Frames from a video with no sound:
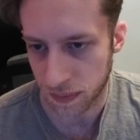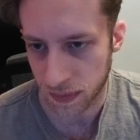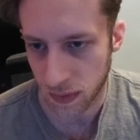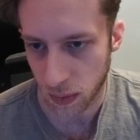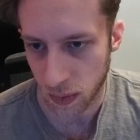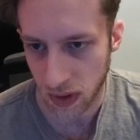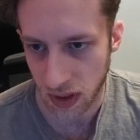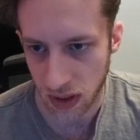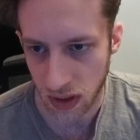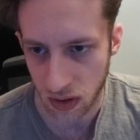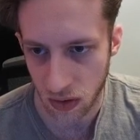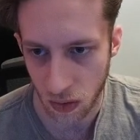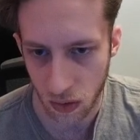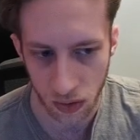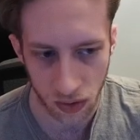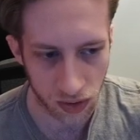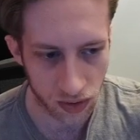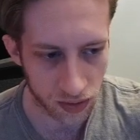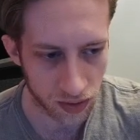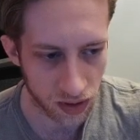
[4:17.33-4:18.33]
Really
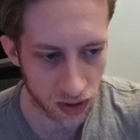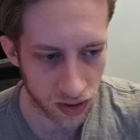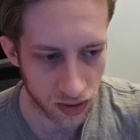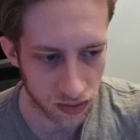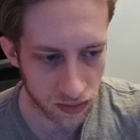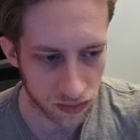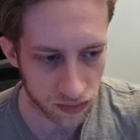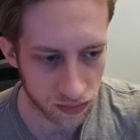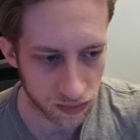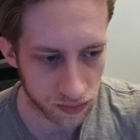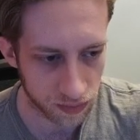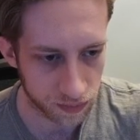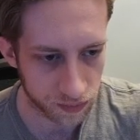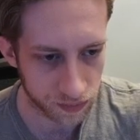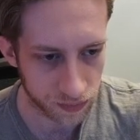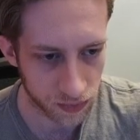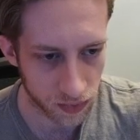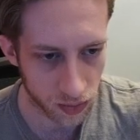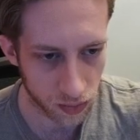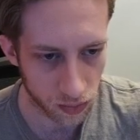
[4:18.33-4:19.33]
annoying kind of
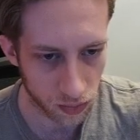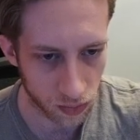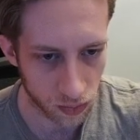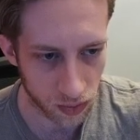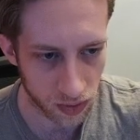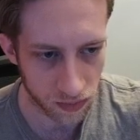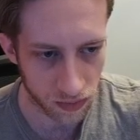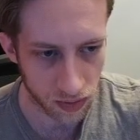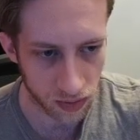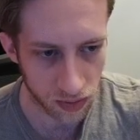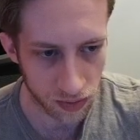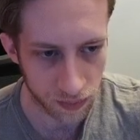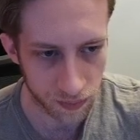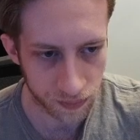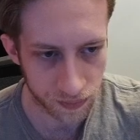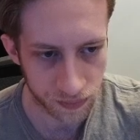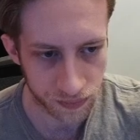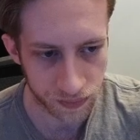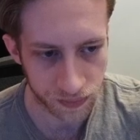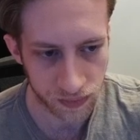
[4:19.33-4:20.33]
river.
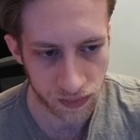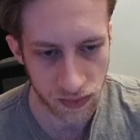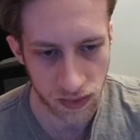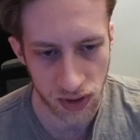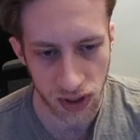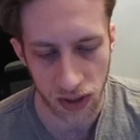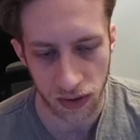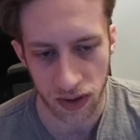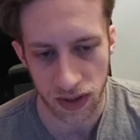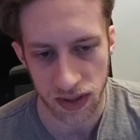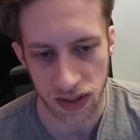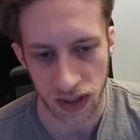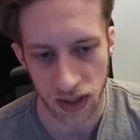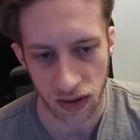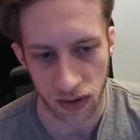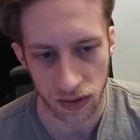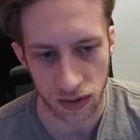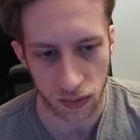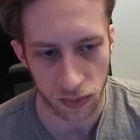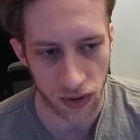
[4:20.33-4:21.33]
Check raising here
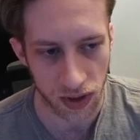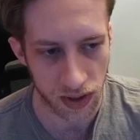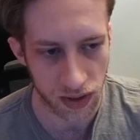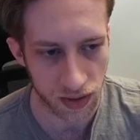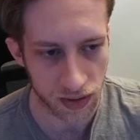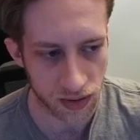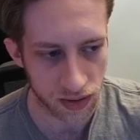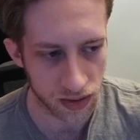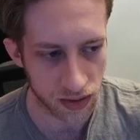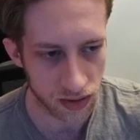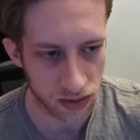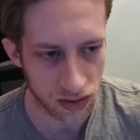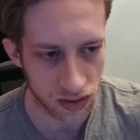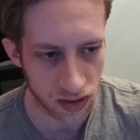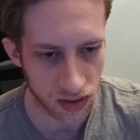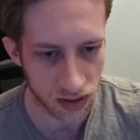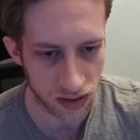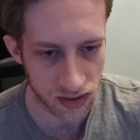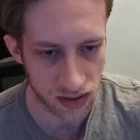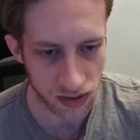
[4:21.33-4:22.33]
on the right.
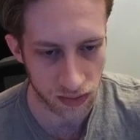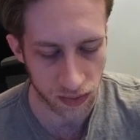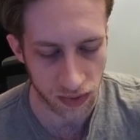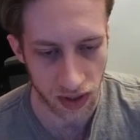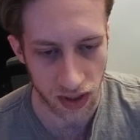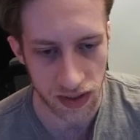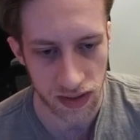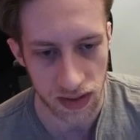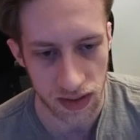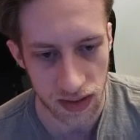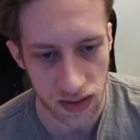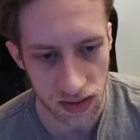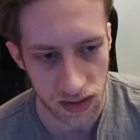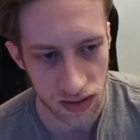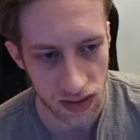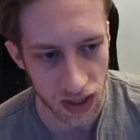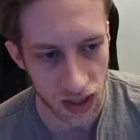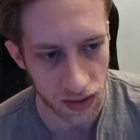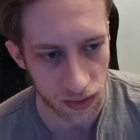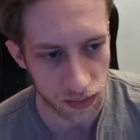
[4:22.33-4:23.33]
Didn't realize this
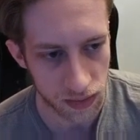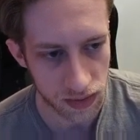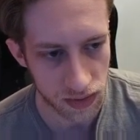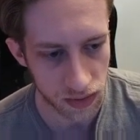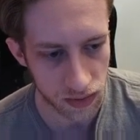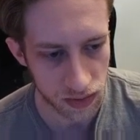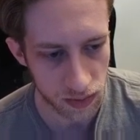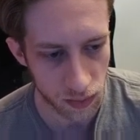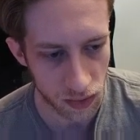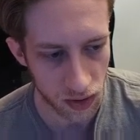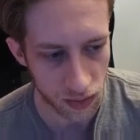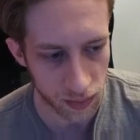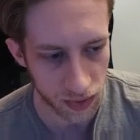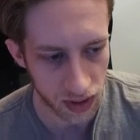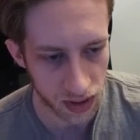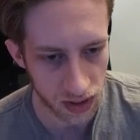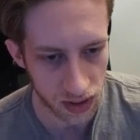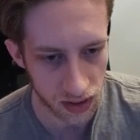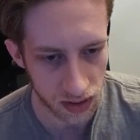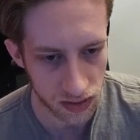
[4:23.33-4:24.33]
stack was so small, but I
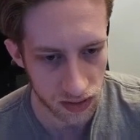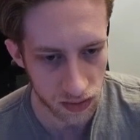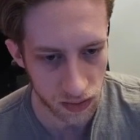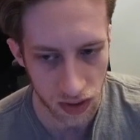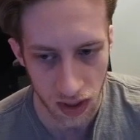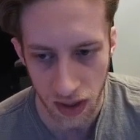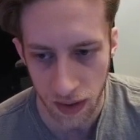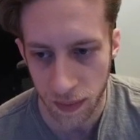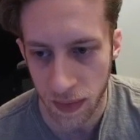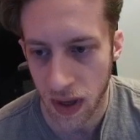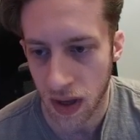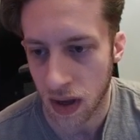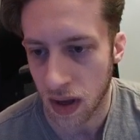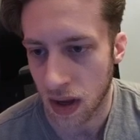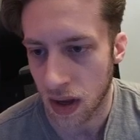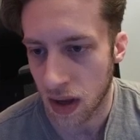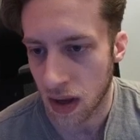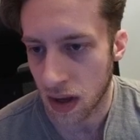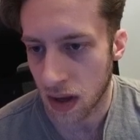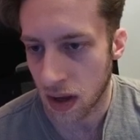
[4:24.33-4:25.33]
think it's okay.
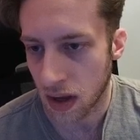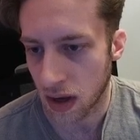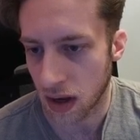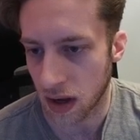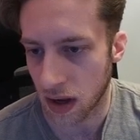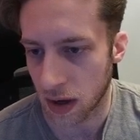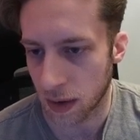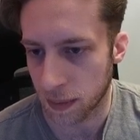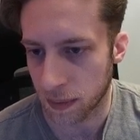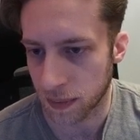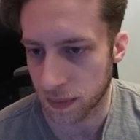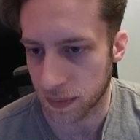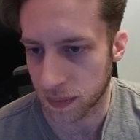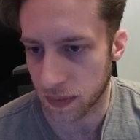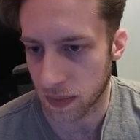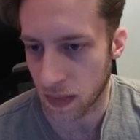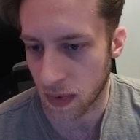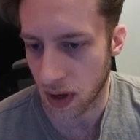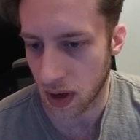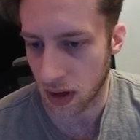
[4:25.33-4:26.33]
I'm
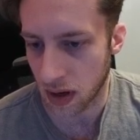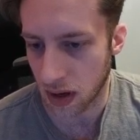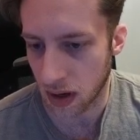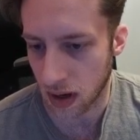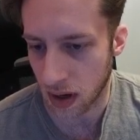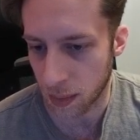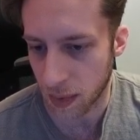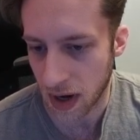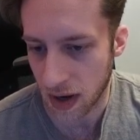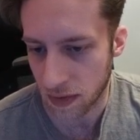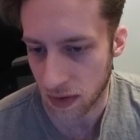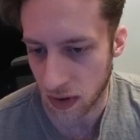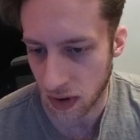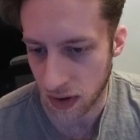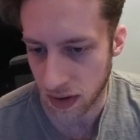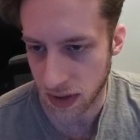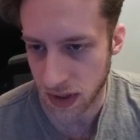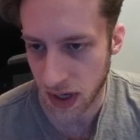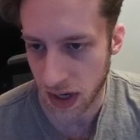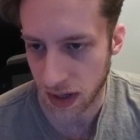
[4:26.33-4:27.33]
gonna have a lot
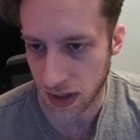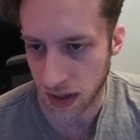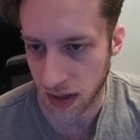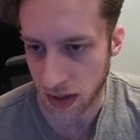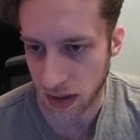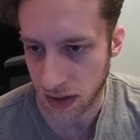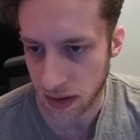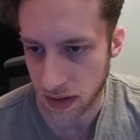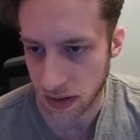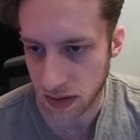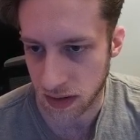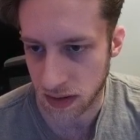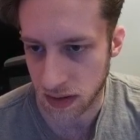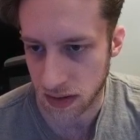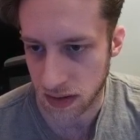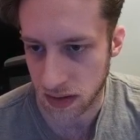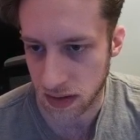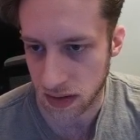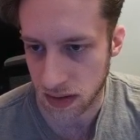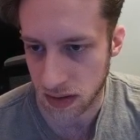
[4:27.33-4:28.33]
of jack
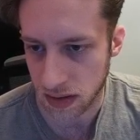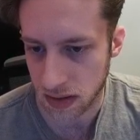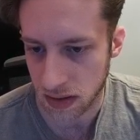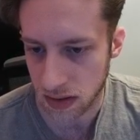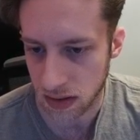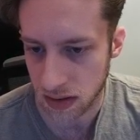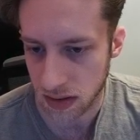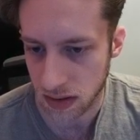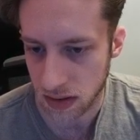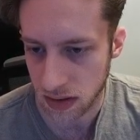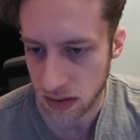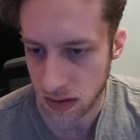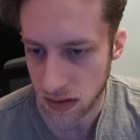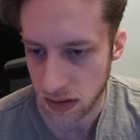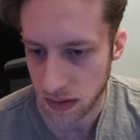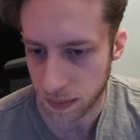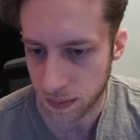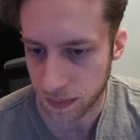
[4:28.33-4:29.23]
X,